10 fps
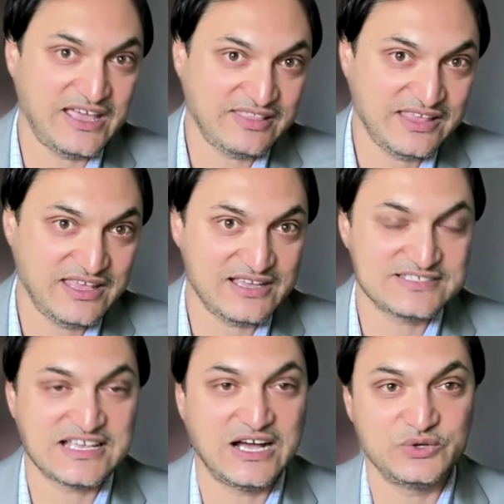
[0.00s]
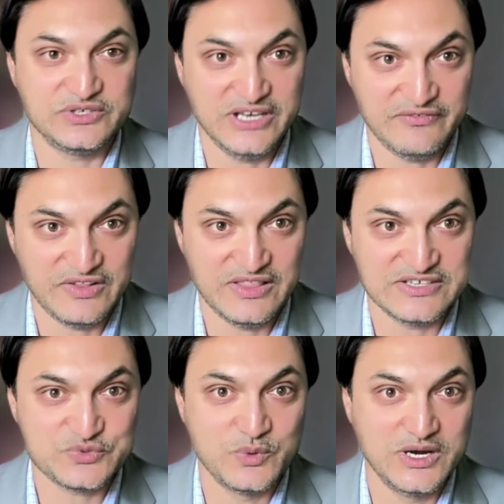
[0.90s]
ethics, how to live in
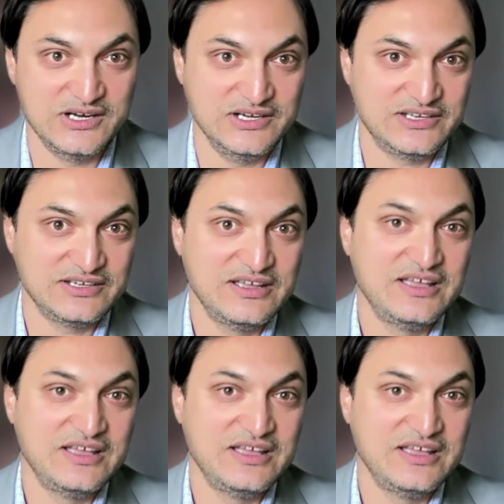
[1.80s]
this world,